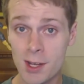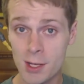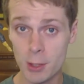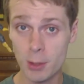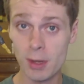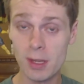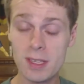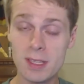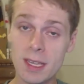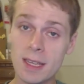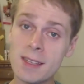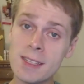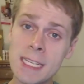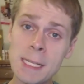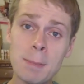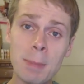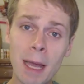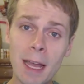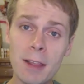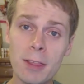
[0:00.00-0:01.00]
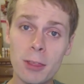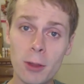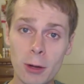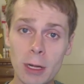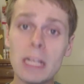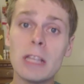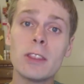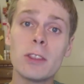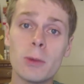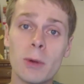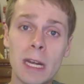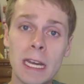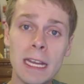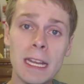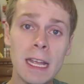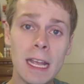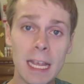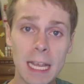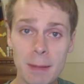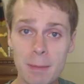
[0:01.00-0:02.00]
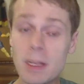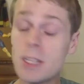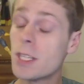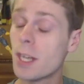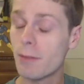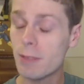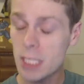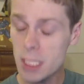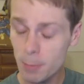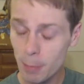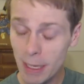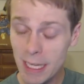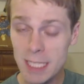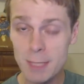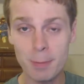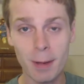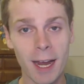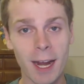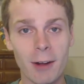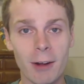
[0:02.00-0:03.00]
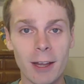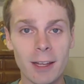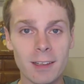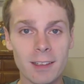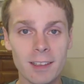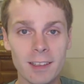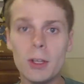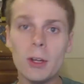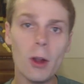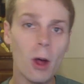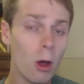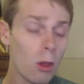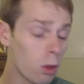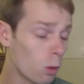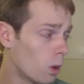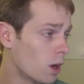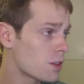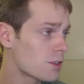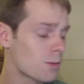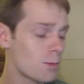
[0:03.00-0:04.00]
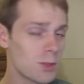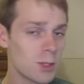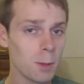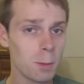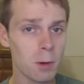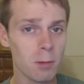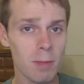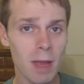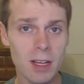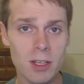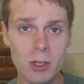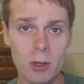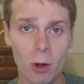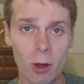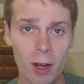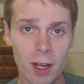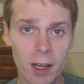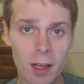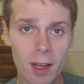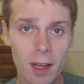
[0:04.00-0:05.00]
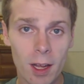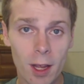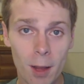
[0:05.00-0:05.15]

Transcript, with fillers: to a 60 by 33 image of a space pirate. You know, the ones from Super Metroid.